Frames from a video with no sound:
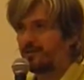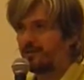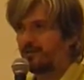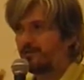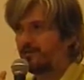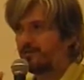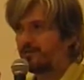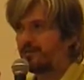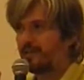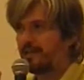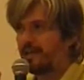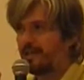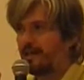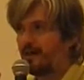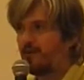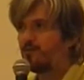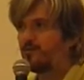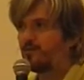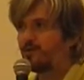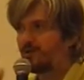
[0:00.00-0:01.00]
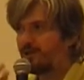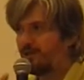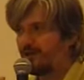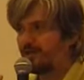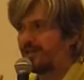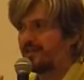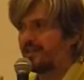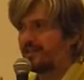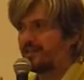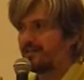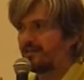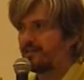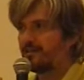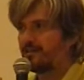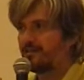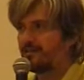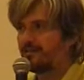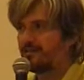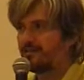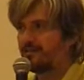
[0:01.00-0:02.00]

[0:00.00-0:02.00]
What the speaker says: of Celia was not like this.